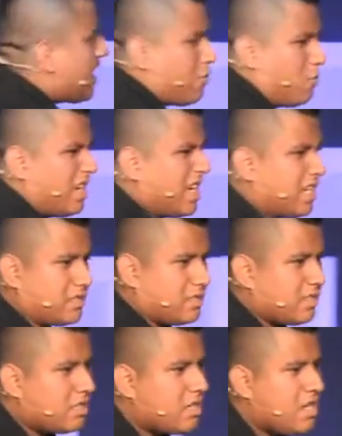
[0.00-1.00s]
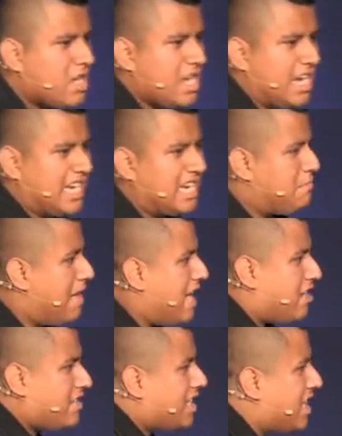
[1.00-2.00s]
was. It didn't
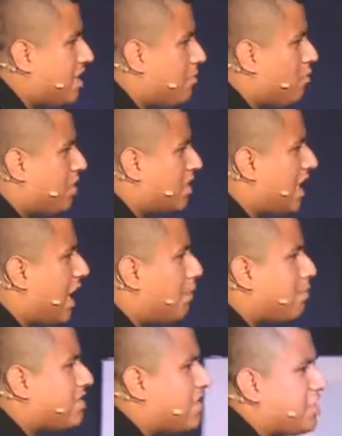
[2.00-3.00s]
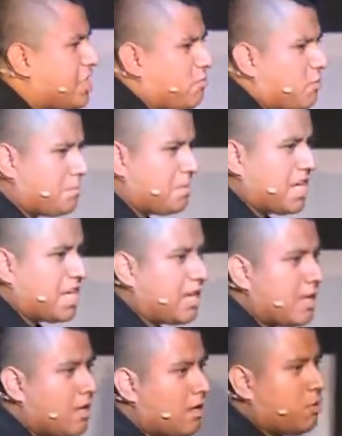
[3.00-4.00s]
matter to him what the opposition would be.
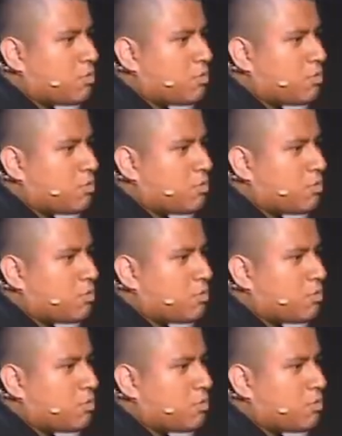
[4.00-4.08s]
He was